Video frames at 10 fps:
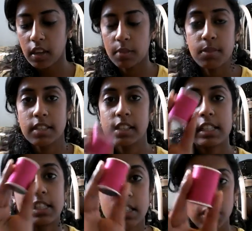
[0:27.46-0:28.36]

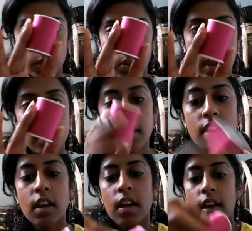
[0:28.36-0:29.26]
basically just thread,
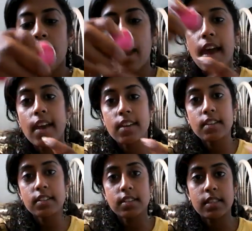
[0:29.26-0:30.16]

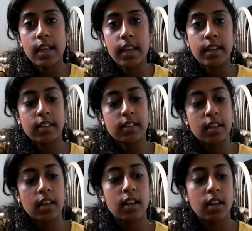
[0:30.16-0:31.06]
and take
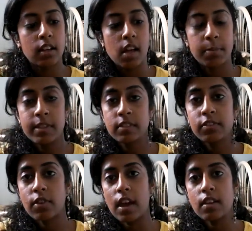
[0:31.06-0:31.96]
a long piece of
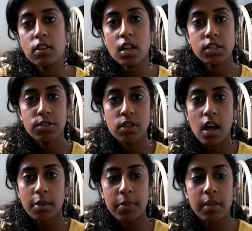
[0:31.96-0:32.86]
thread, not too
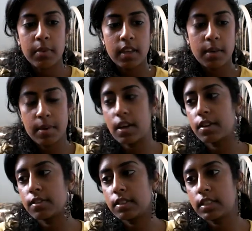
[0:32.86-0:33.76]
long, maybe
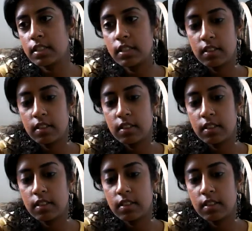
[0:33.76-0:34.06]
about